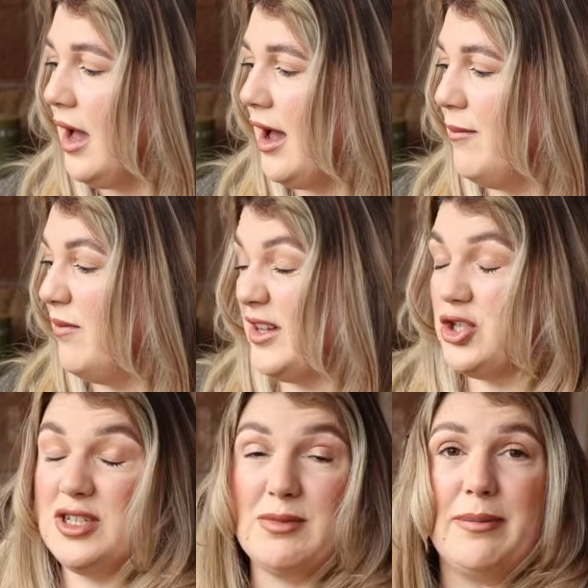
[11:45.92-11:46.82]
That's
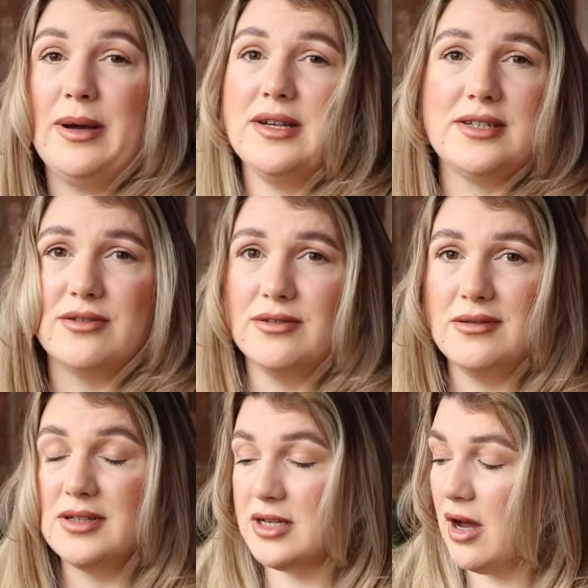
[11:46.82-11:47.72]
just my
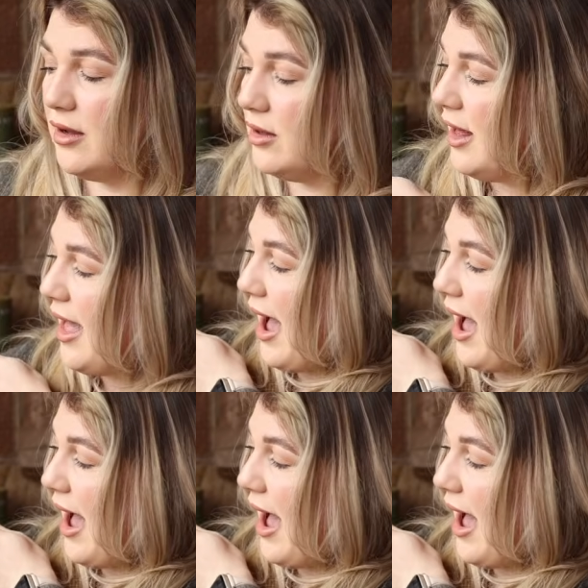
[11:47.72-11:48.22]
personal style.